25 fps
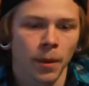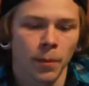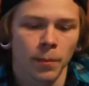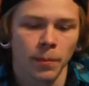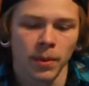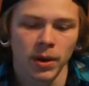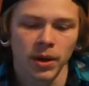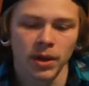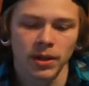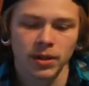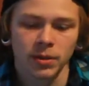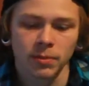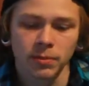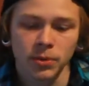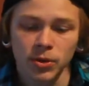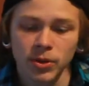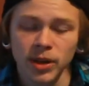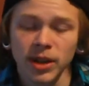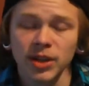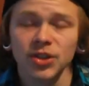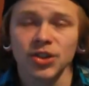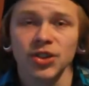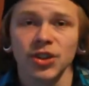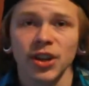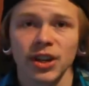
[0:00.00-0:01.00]
But the
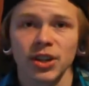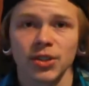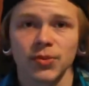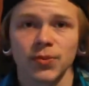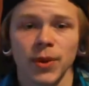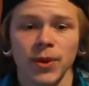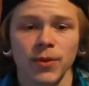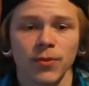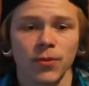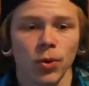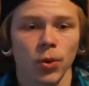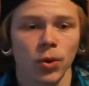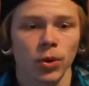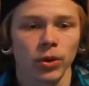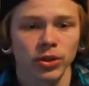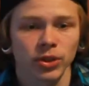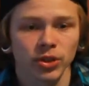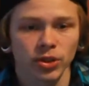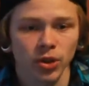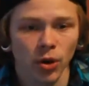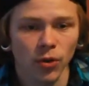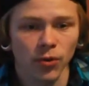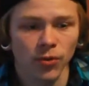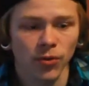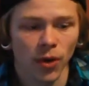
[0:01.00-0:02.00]
Mutation X B4
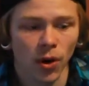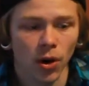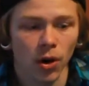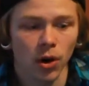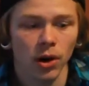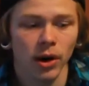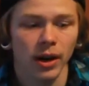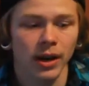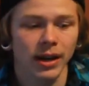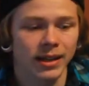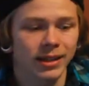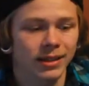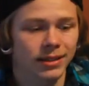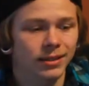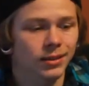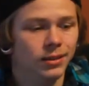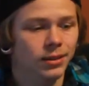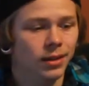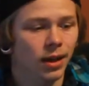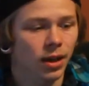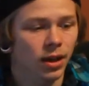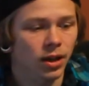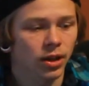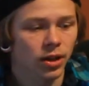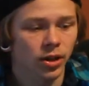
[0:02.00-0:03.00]
so far is
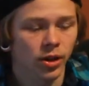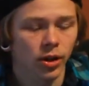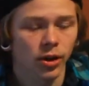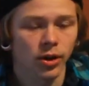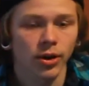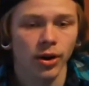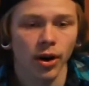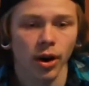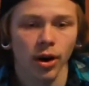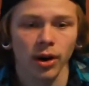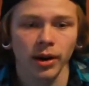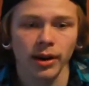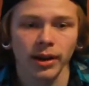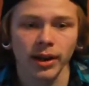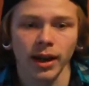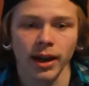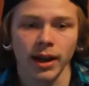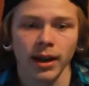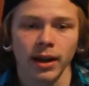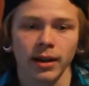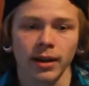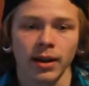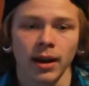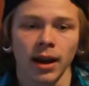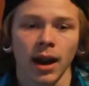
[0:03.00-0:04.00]
a good
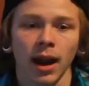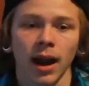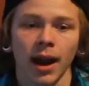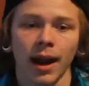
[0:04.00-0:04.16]
RDA.